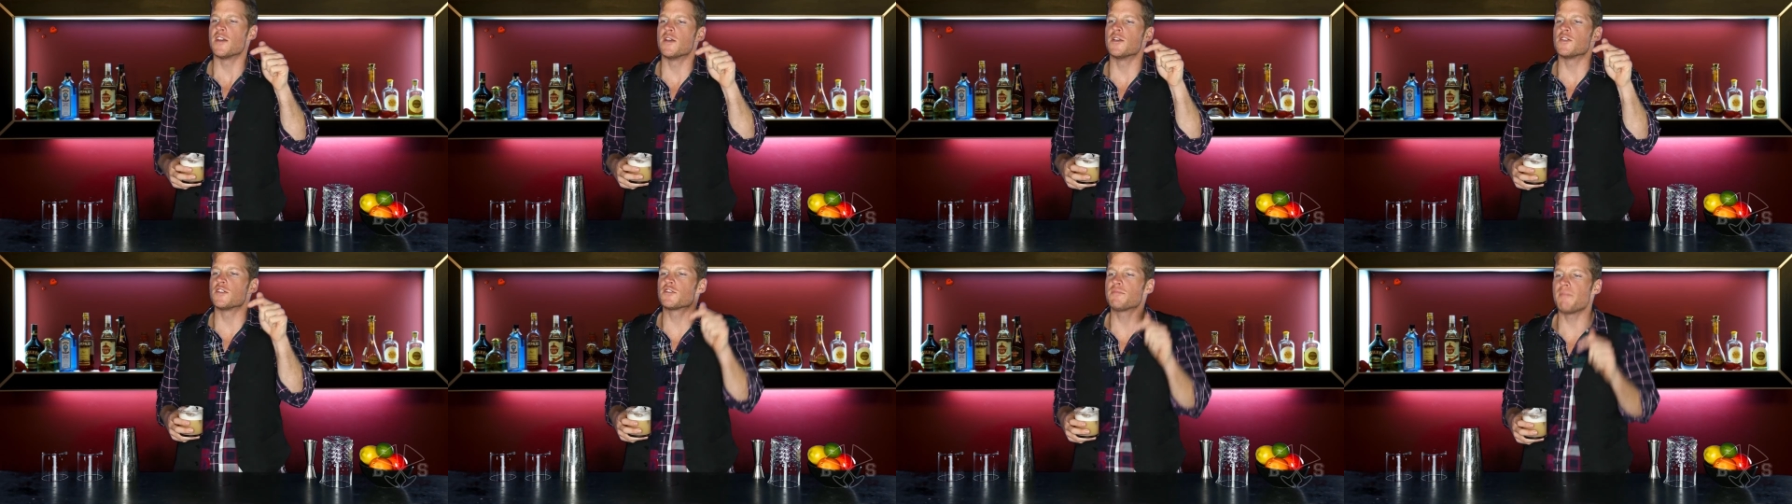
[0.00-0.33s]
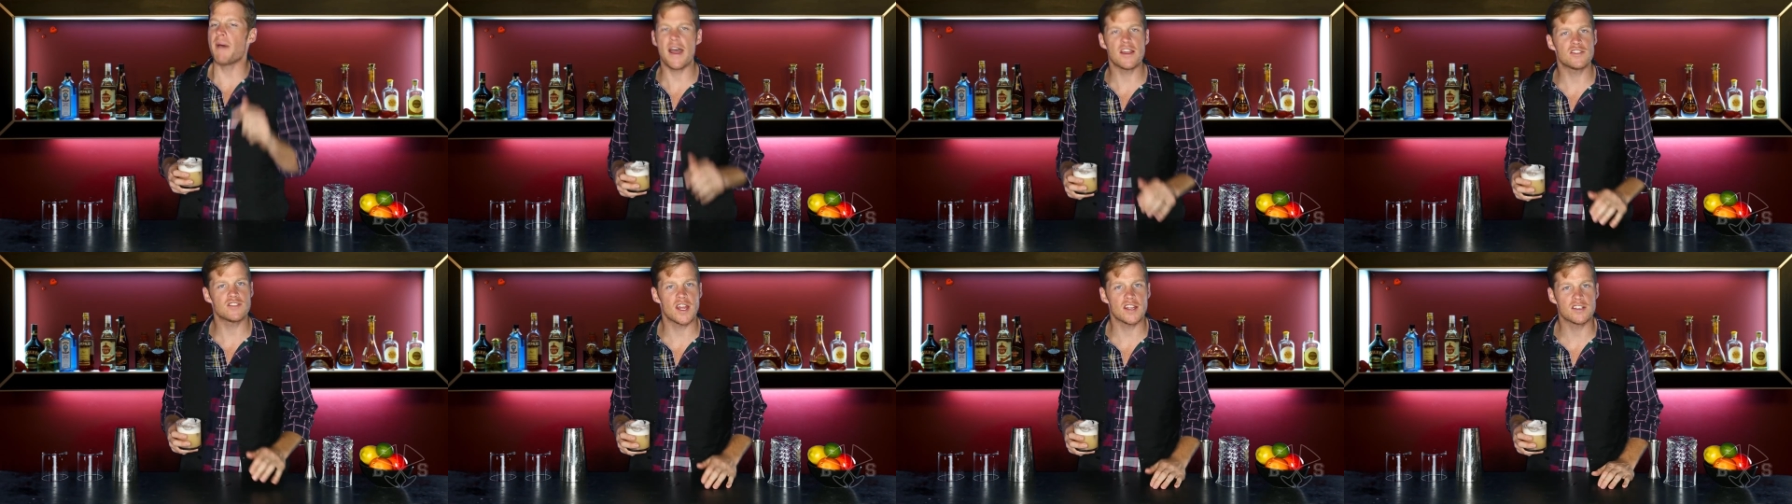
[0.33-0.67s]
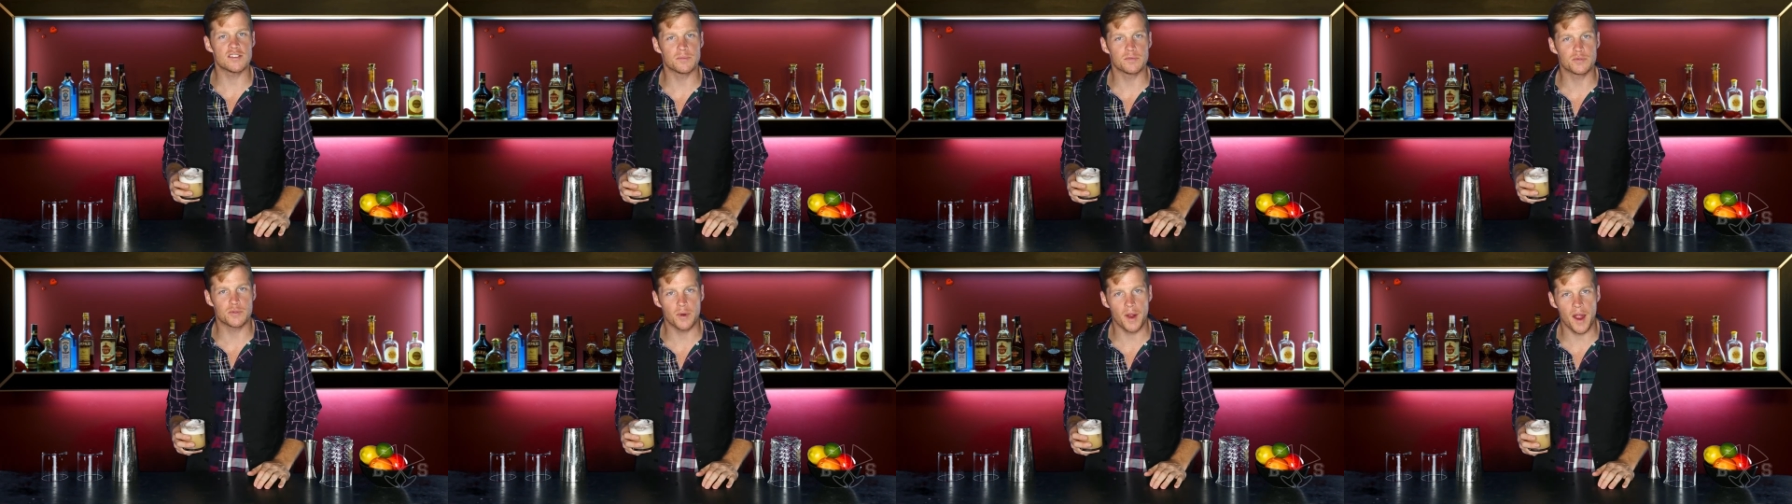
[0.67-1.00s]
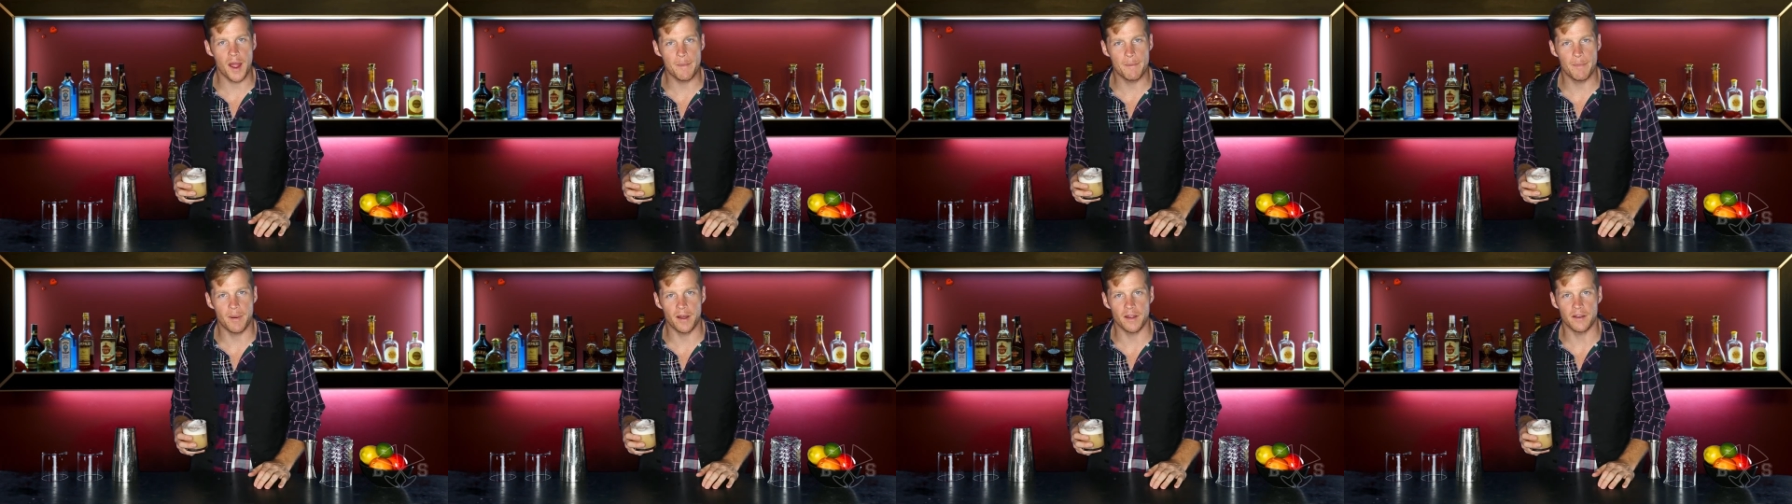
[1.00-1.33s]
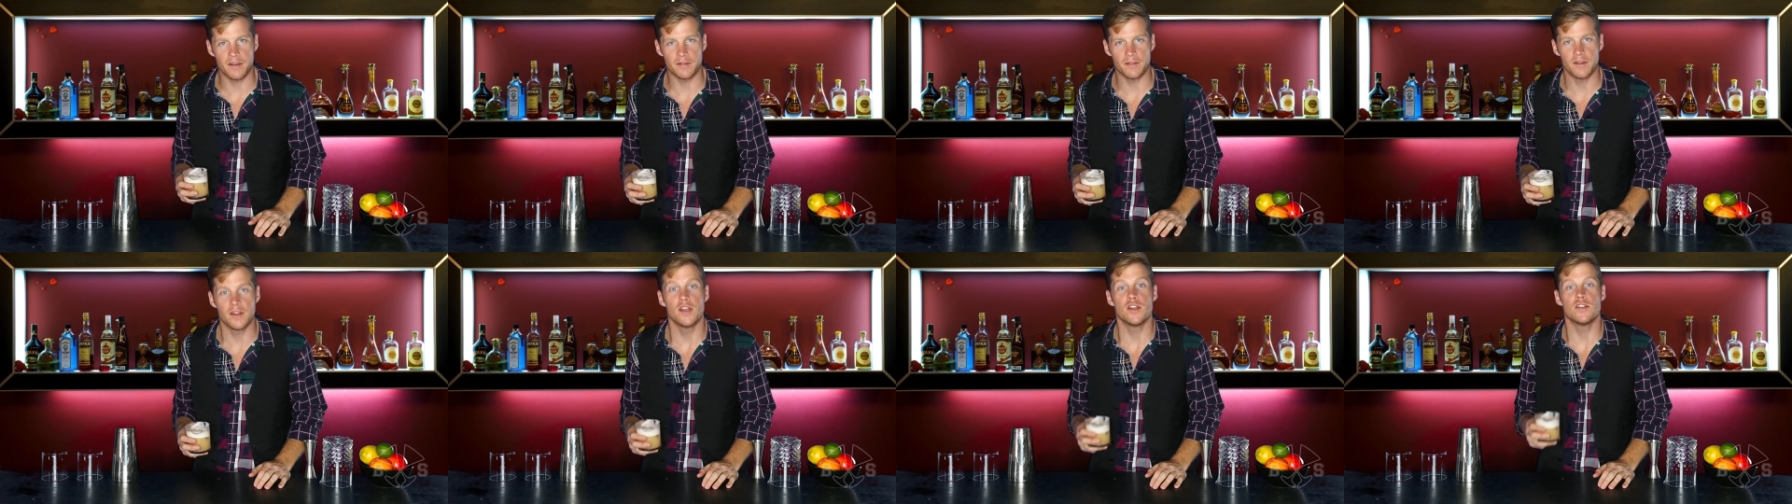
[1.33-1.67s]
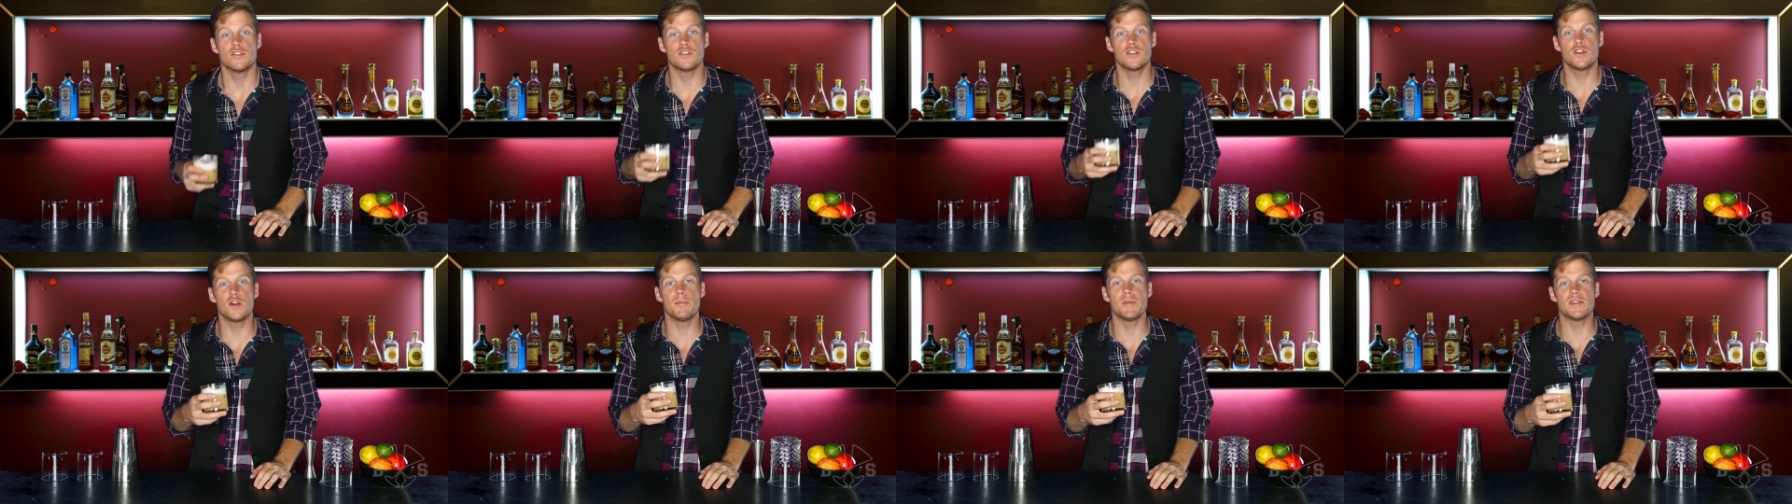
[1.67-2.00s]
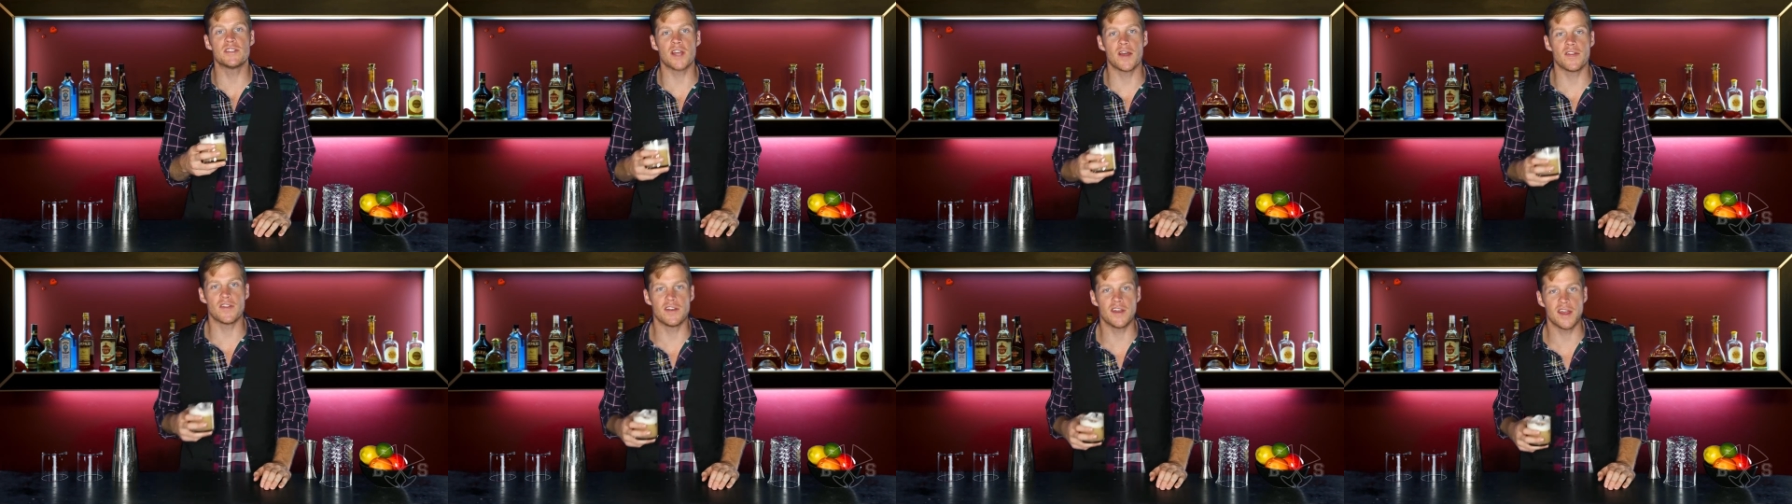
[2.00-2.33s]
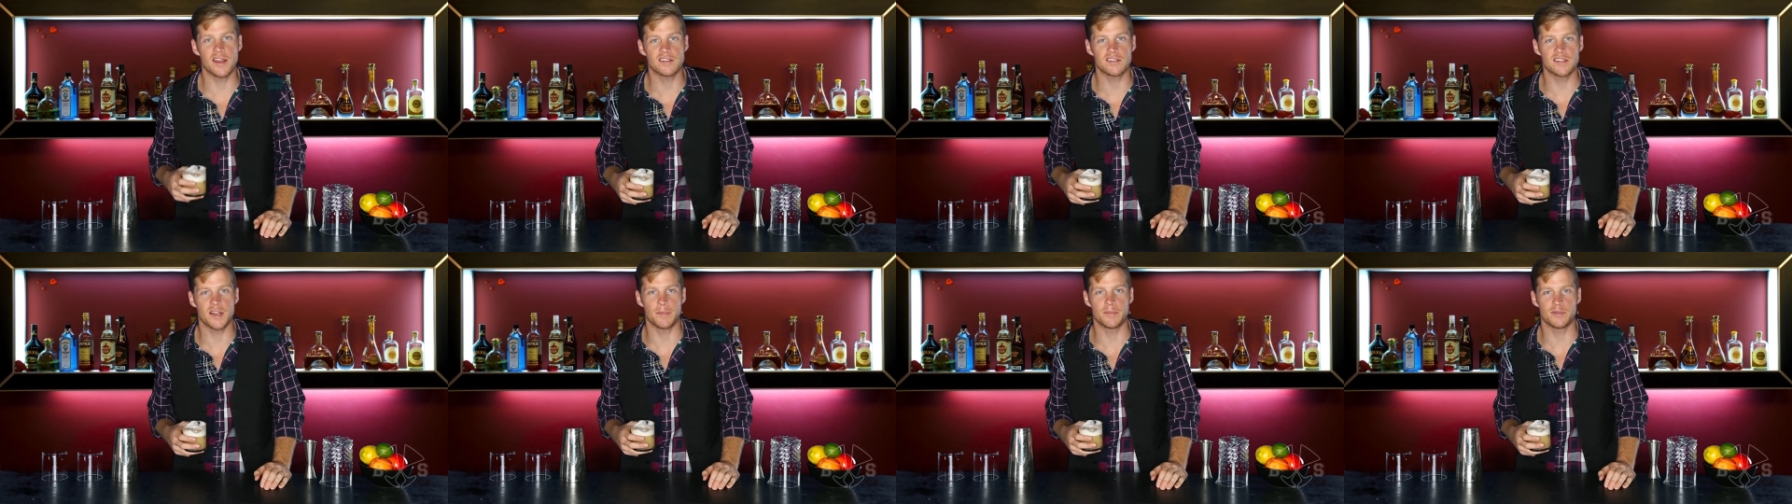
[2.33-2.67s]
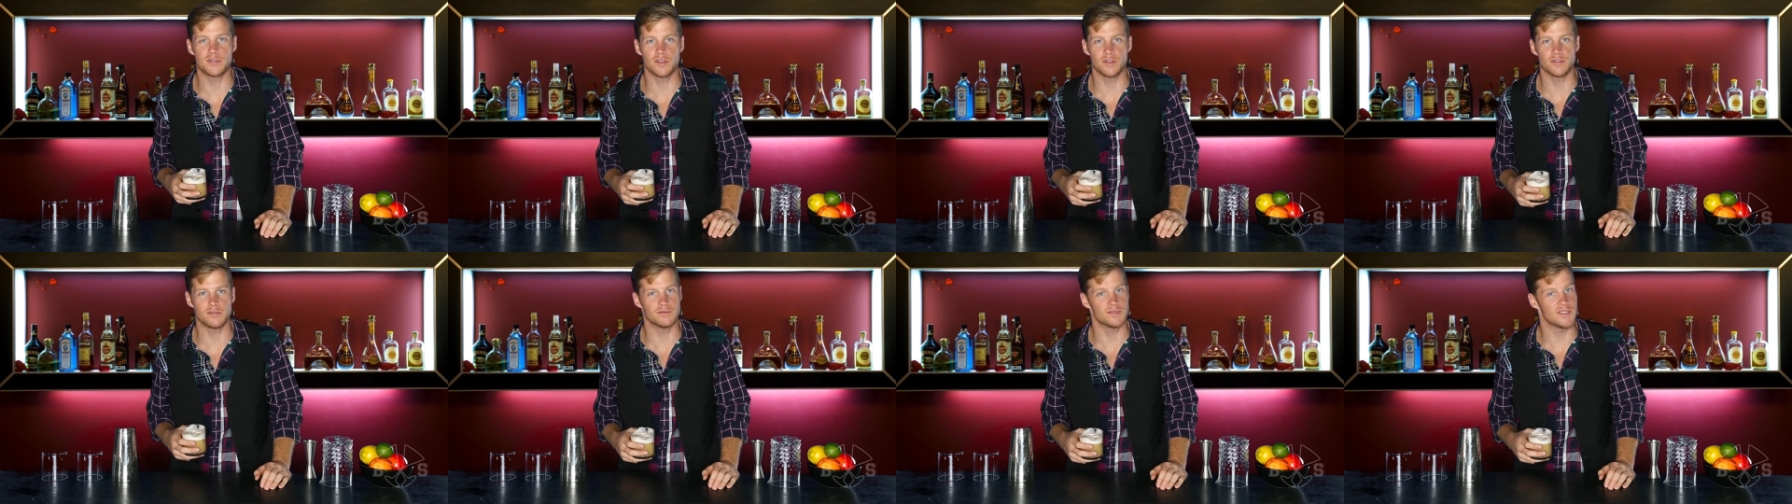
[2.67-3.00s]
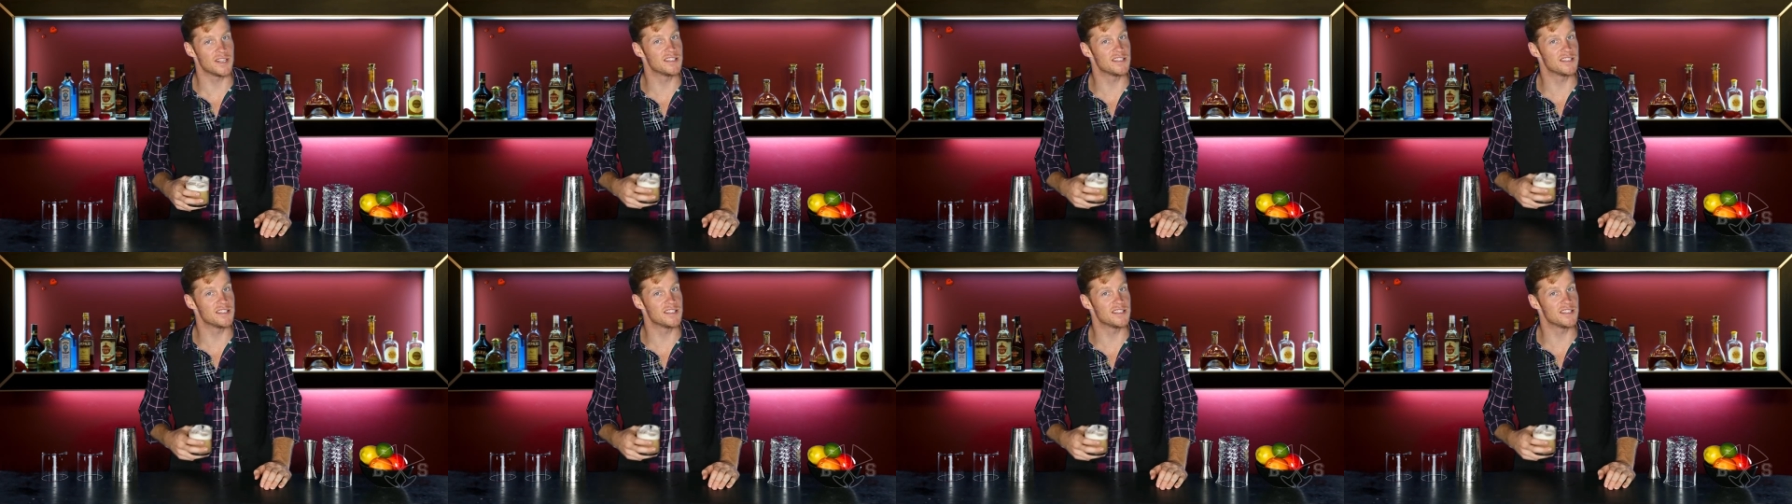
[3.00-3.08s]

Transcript: smash that subscribe button so you don't miss out on the next episode.